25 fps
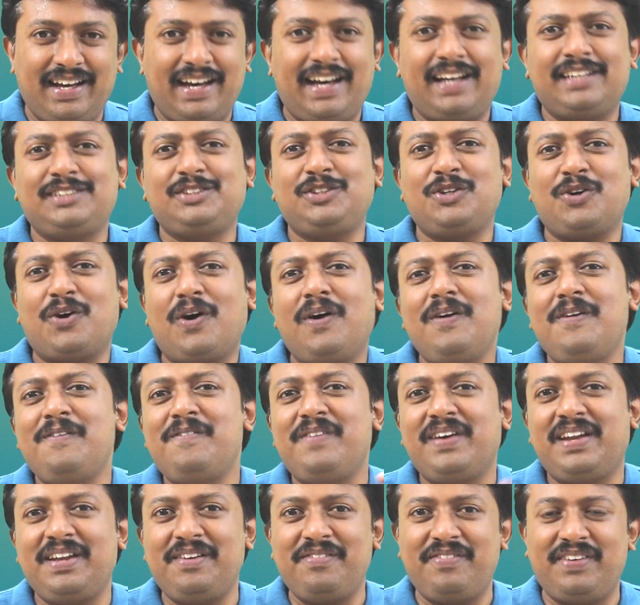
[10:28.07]
As you
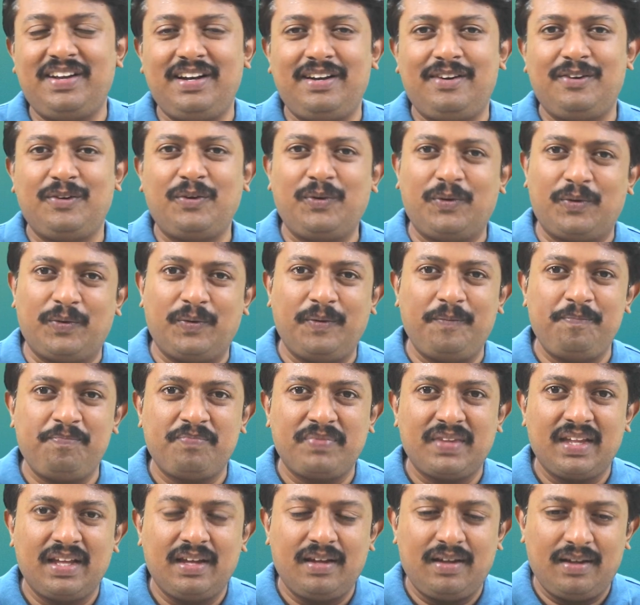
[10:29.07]
all very well
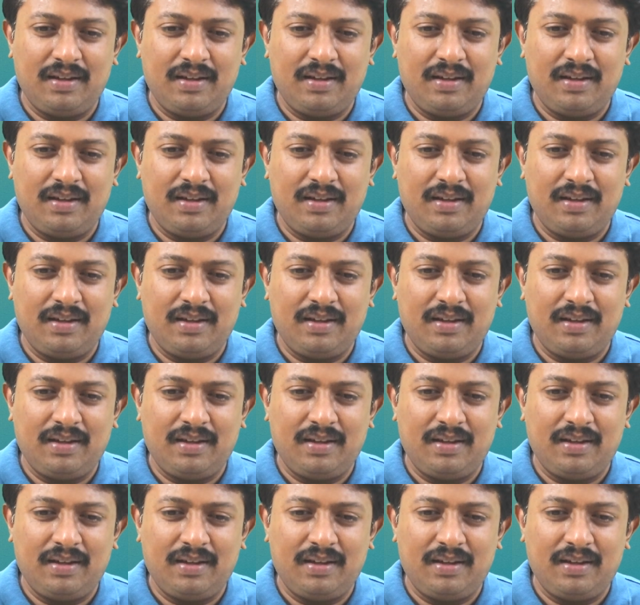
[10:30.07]
know,